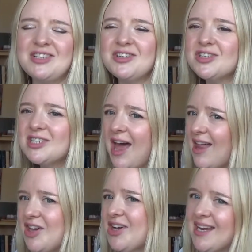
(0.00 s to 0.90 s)
You're just there
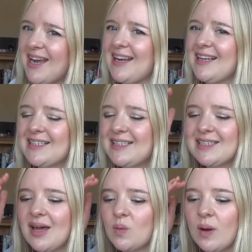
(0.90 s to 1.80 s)
looking at it. because It's
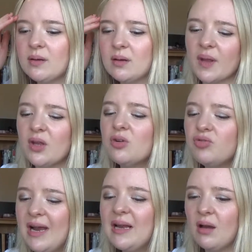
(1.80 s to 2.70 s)
like when you
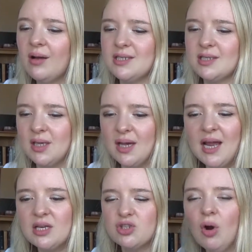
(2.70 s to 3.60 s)
realise that
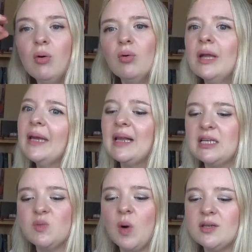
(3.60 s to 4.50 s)
it's not all in
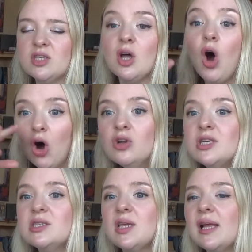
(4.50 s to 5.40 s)
Ali's mind and that Oz
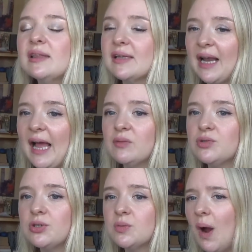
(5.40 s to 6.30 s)
is seeing the clowns
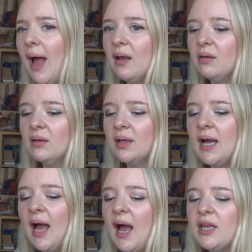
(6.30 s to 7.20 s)
as well.
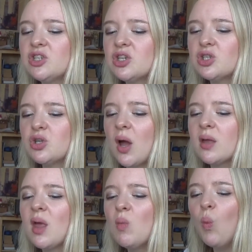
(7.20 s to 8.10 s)
And you're just like,
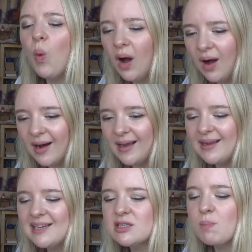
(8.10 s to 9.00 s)
then why
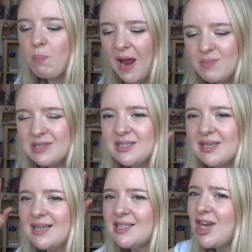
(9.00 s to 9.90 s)
is the
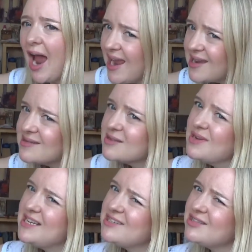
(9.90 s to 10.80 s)
babysitter taking them
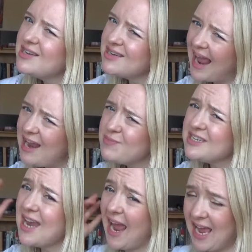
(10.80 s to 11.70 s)
into the
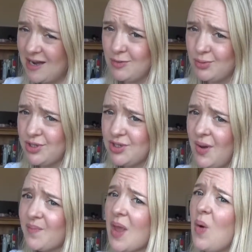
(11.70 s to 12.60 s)
neighbour's house
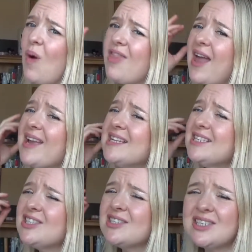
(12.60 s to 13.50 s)
where they can
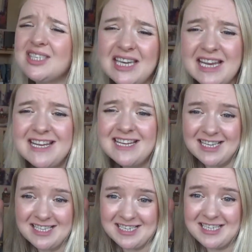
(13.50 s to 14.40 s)
see
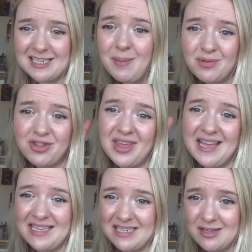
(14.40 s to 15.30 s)
that something
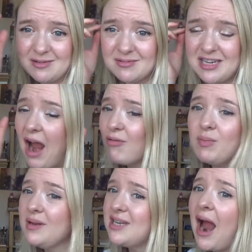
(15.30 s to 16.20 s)
is
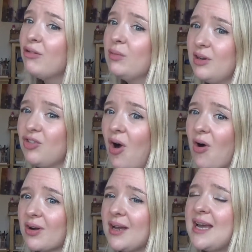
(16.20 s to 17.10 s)
terribly, terribly
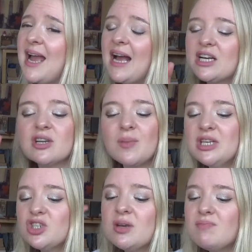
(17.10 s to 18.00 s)
wrong? Because, I mean,
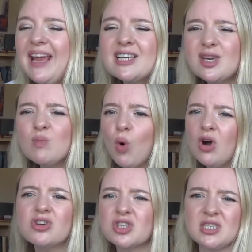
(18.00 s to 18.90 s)
she makes him
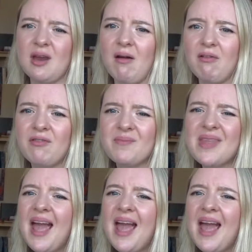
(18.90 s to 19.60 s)
watch stuff.